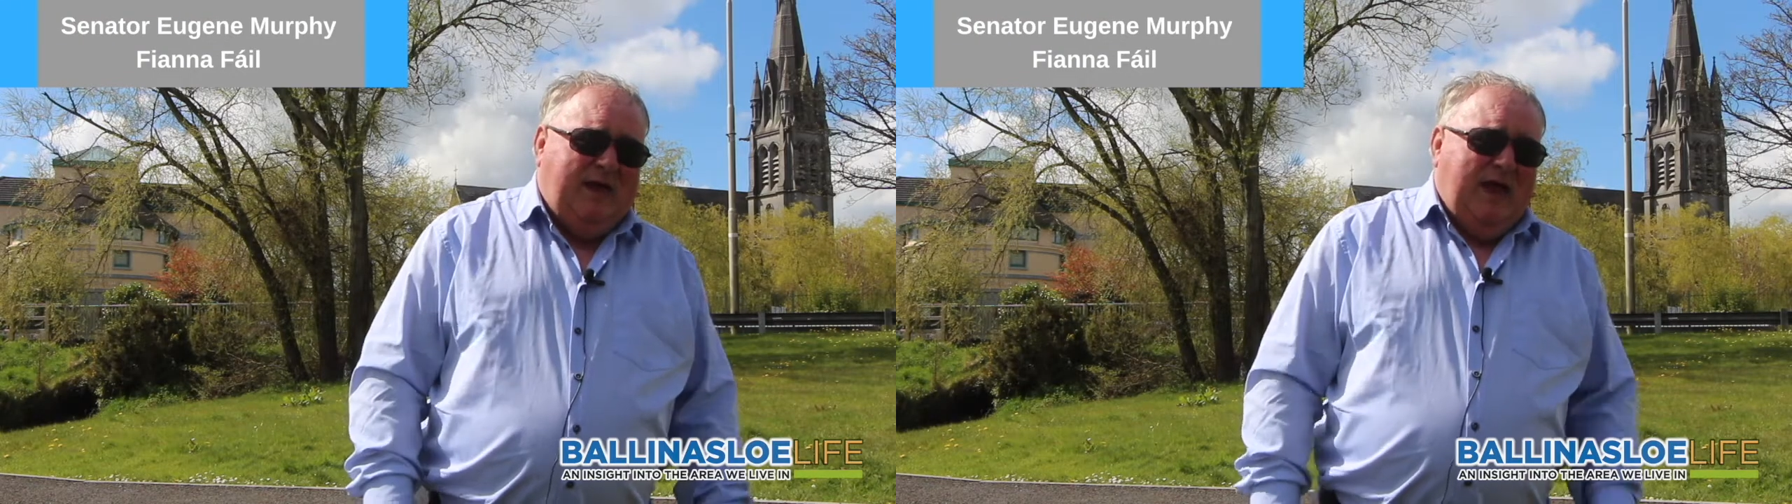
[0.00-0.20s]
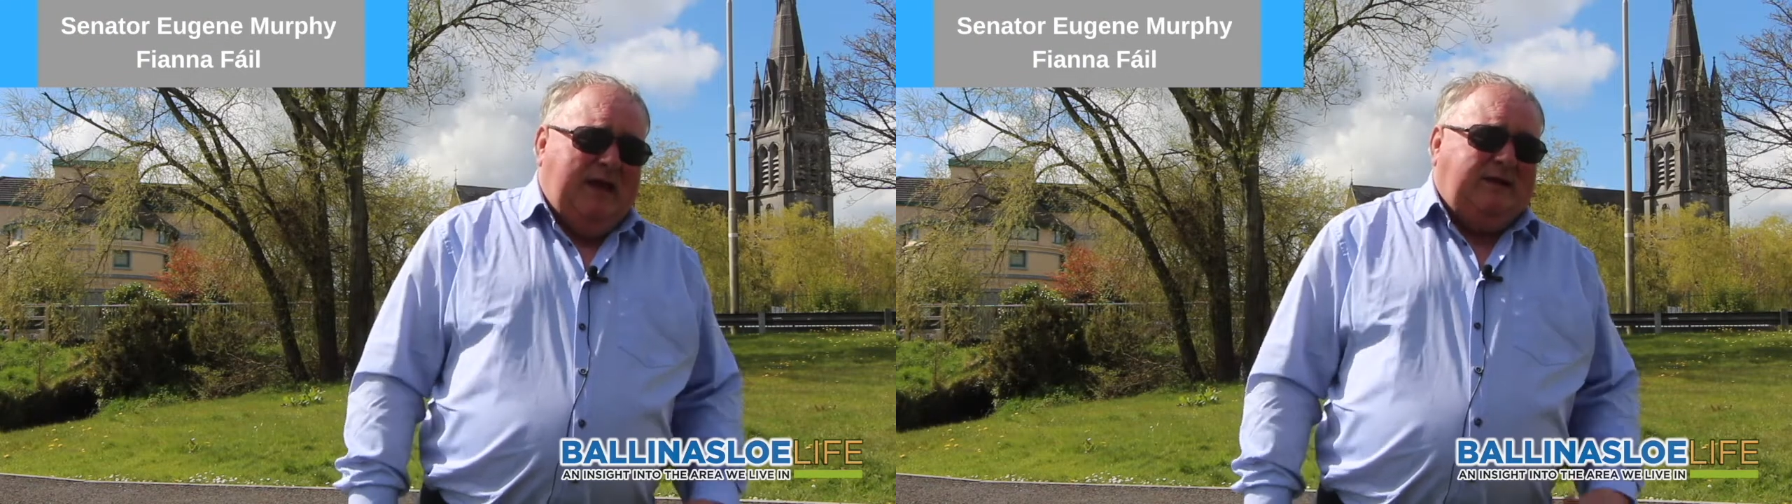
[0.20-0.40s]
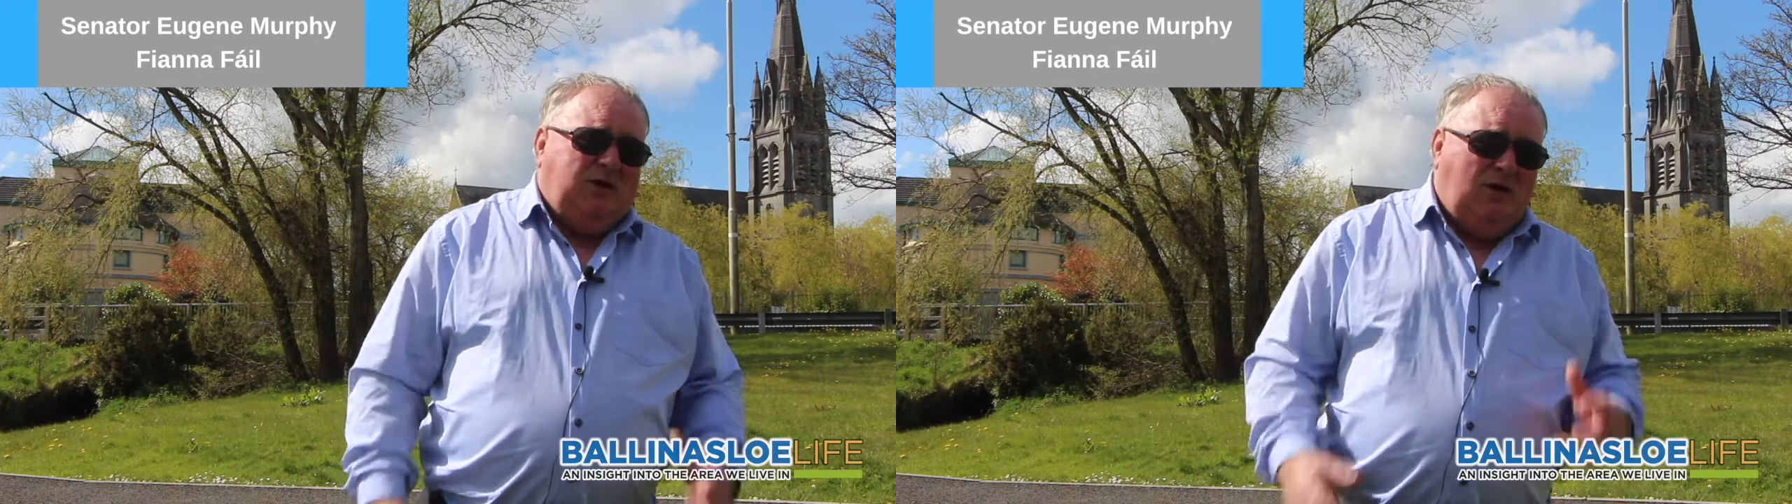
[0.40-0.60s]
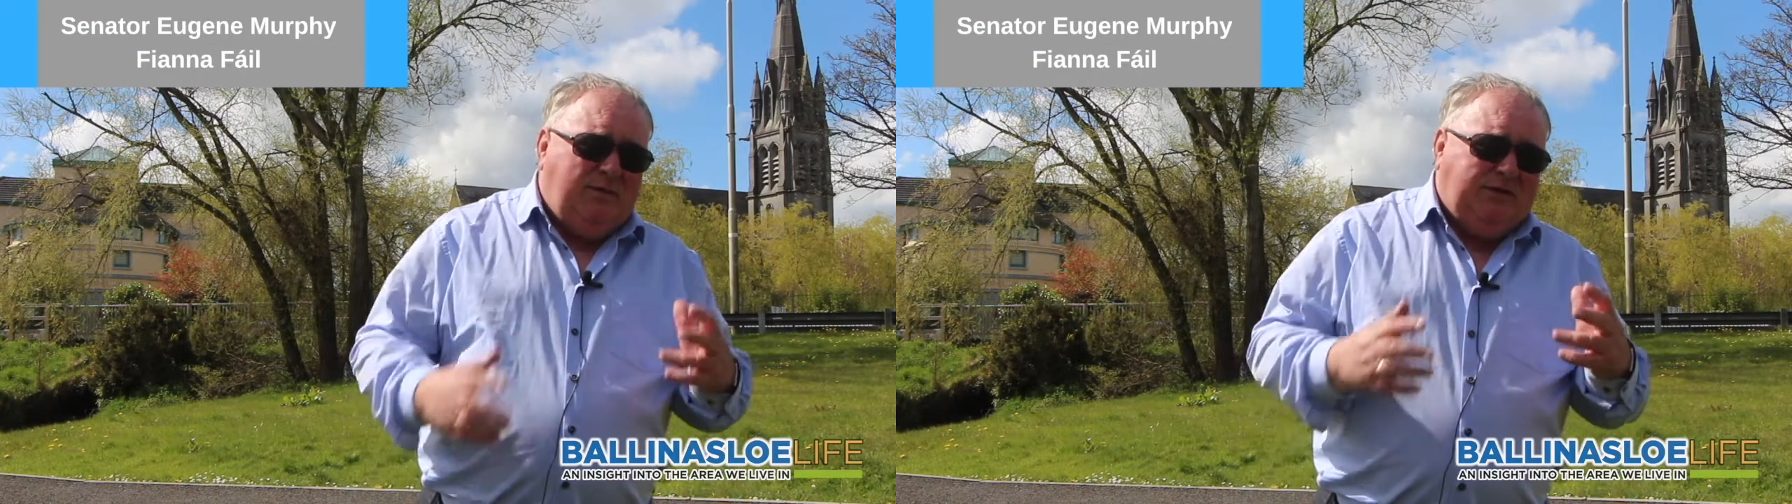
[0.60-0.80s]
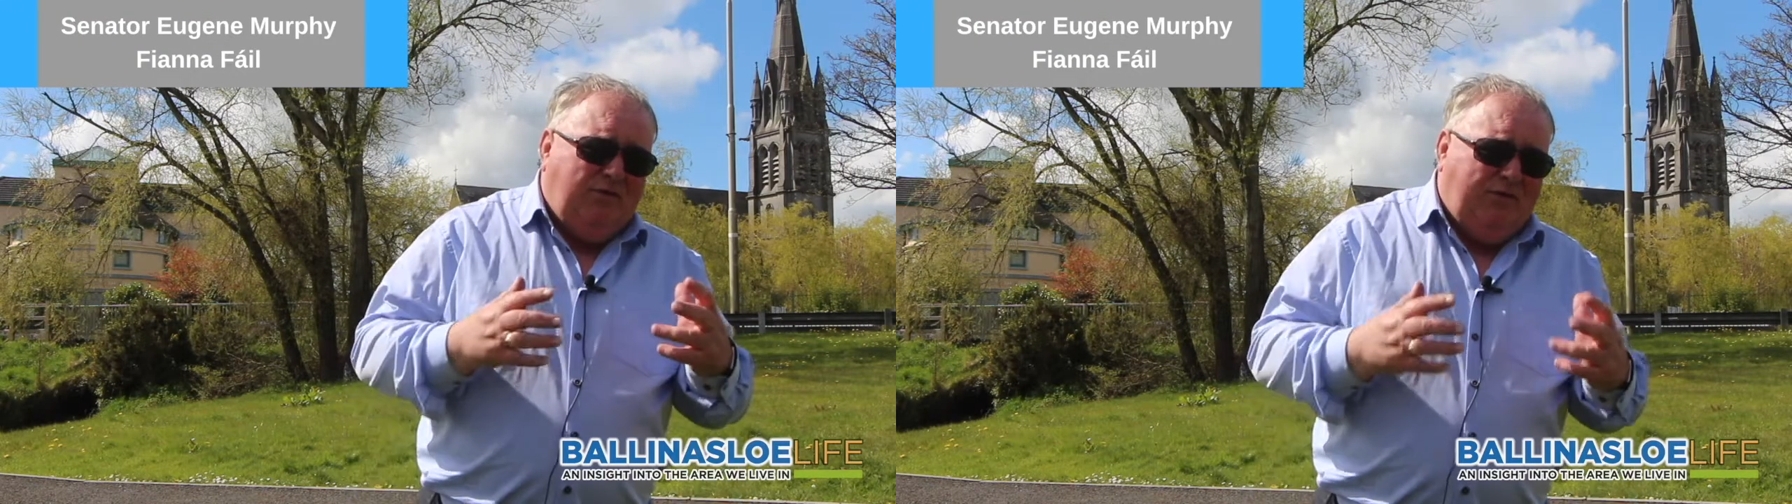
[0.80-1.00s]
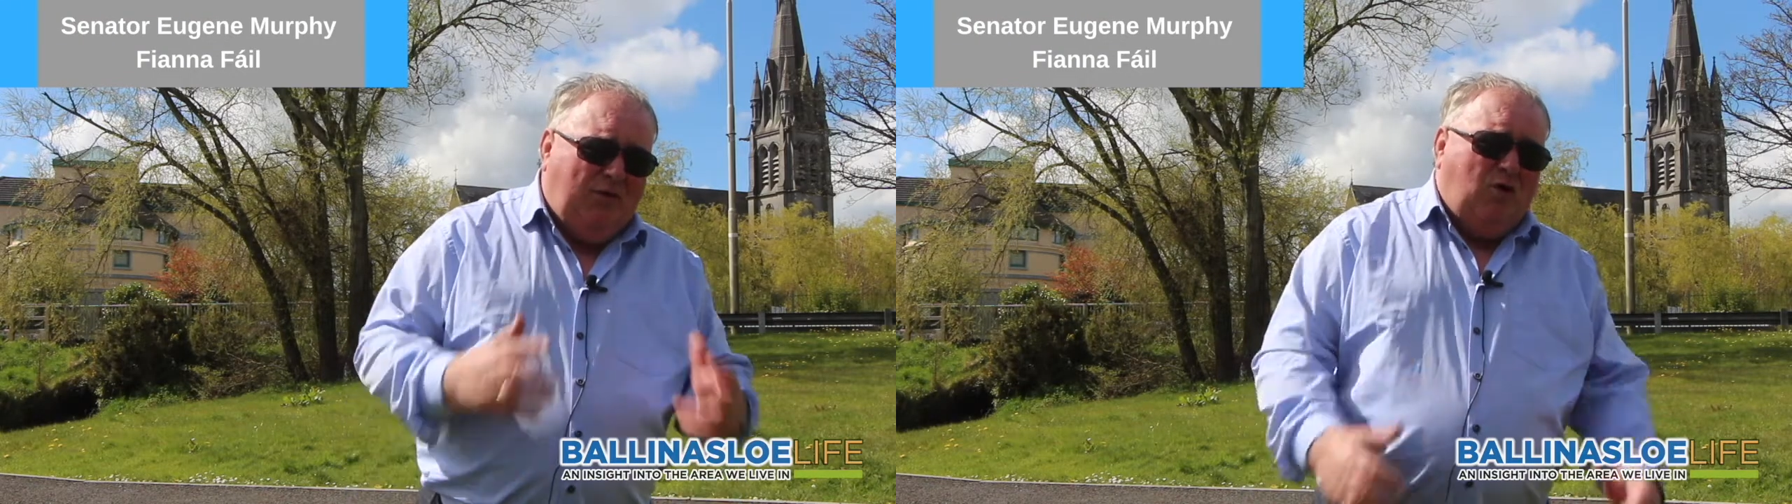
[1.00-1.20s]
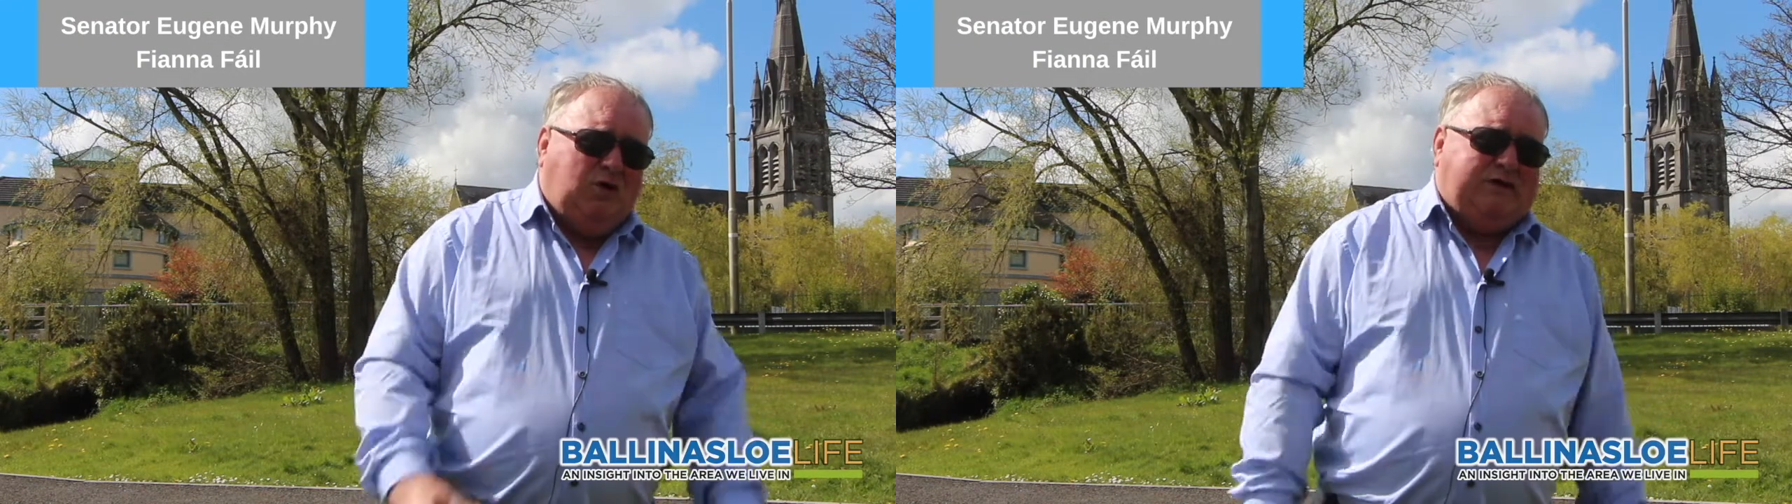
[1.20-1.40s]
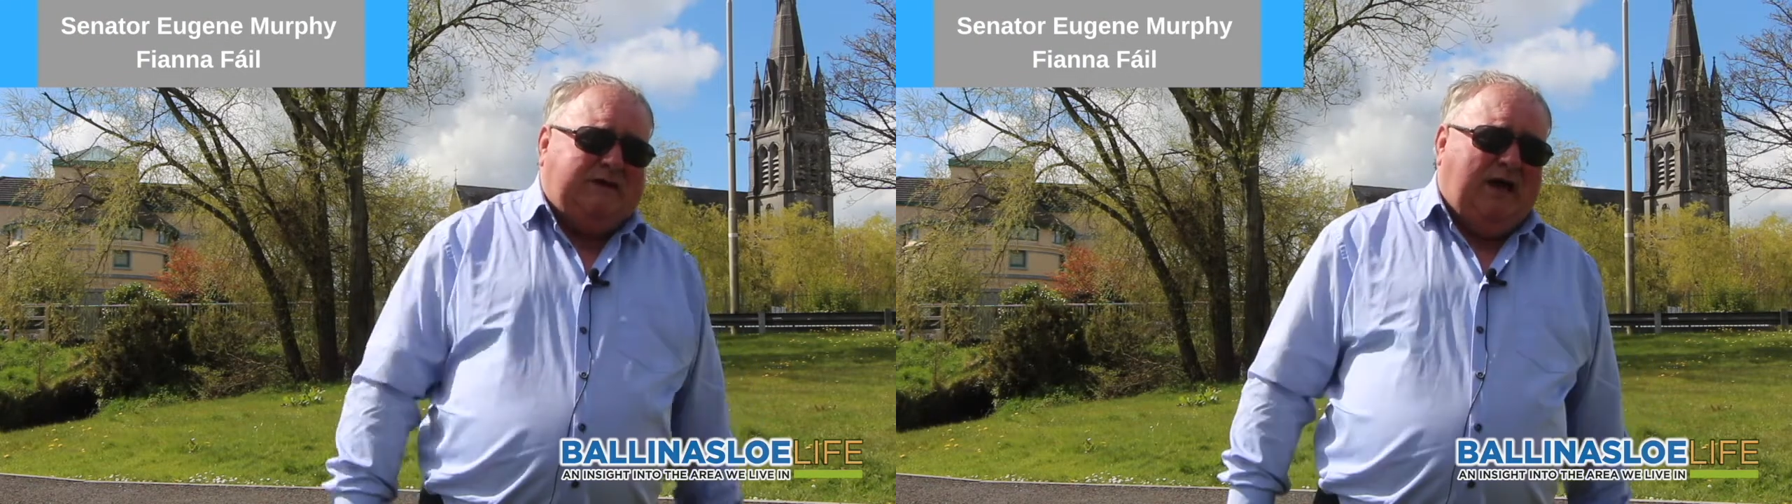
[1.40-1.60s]
And I talk about the
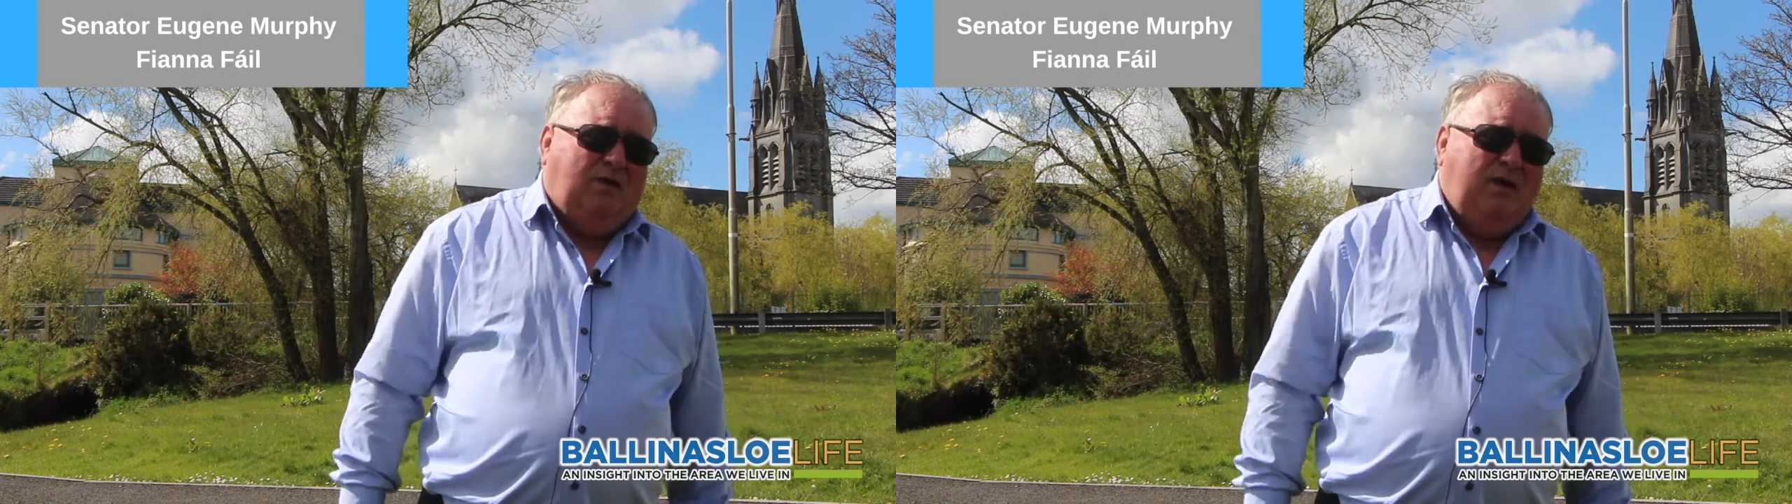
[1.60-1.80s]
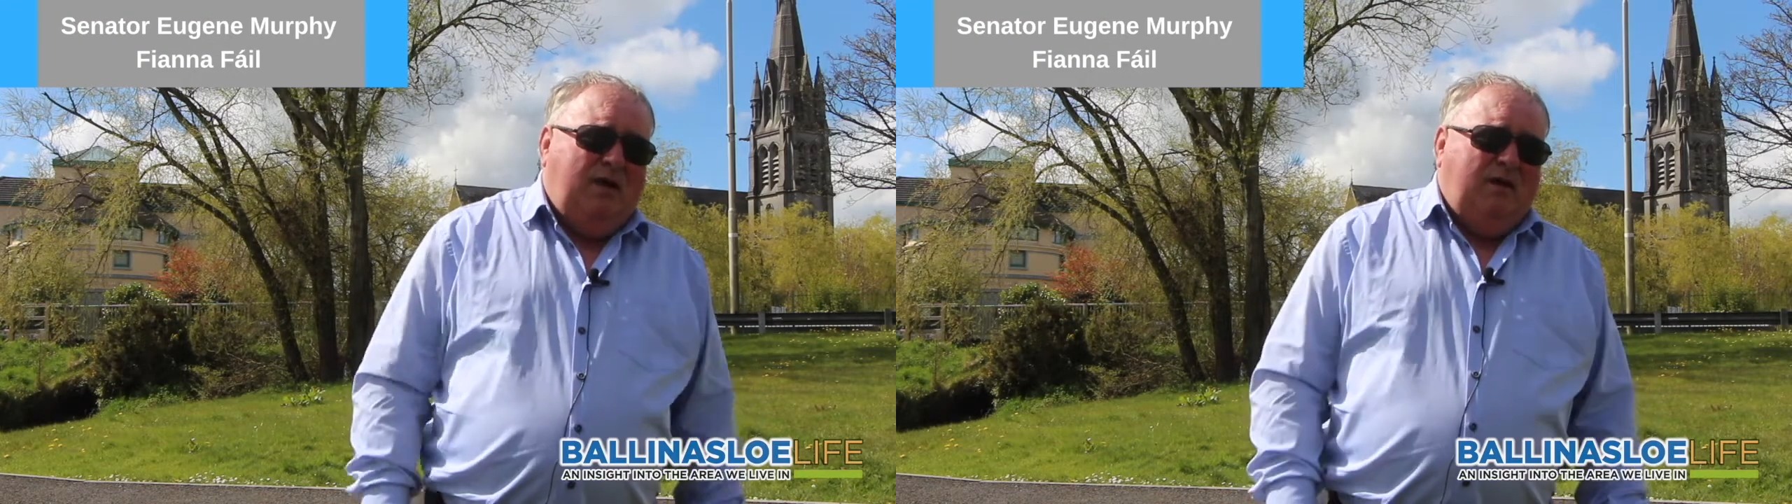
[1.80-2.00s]
focus now